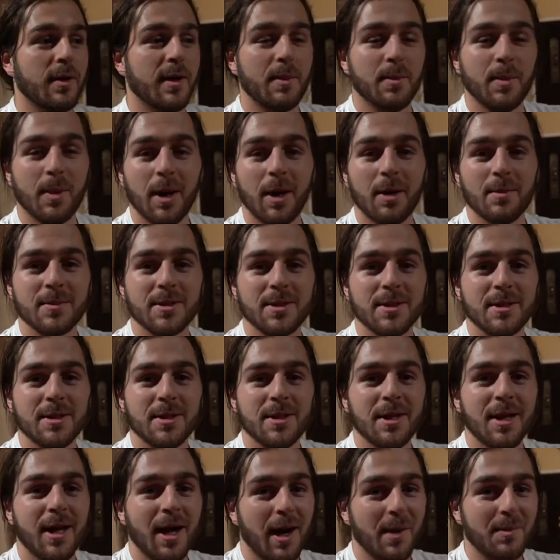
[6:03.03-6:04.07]
get pumped.
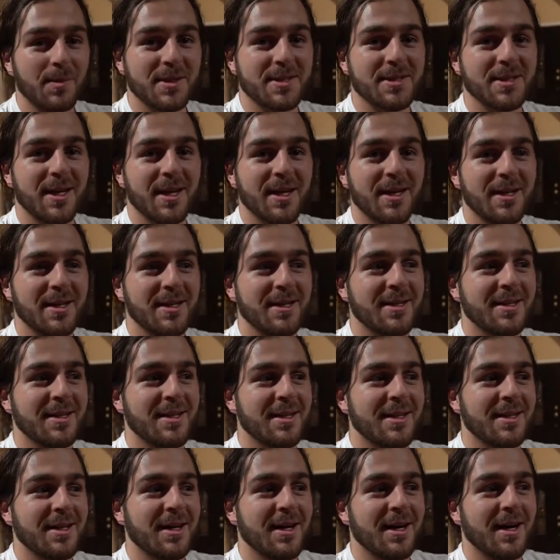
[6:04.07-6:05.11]
I'm excited.
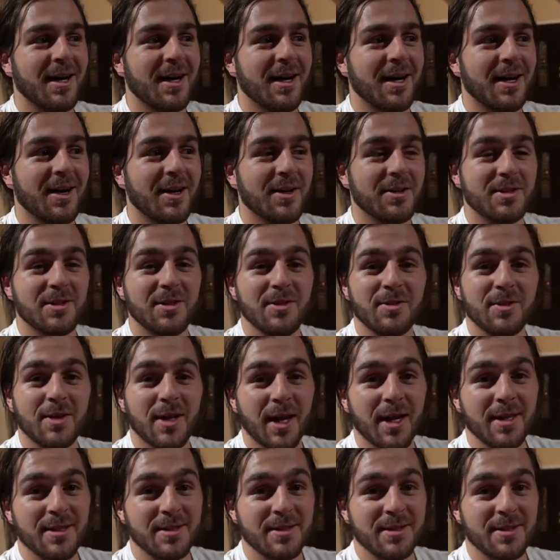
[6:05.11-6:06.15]
I'll see you
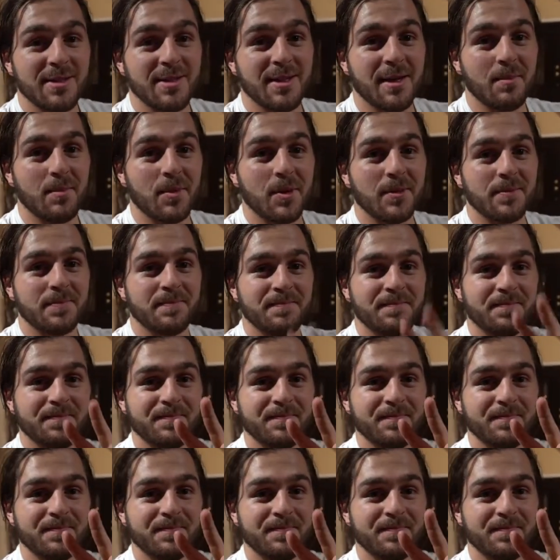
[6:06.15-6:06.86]
guys in December.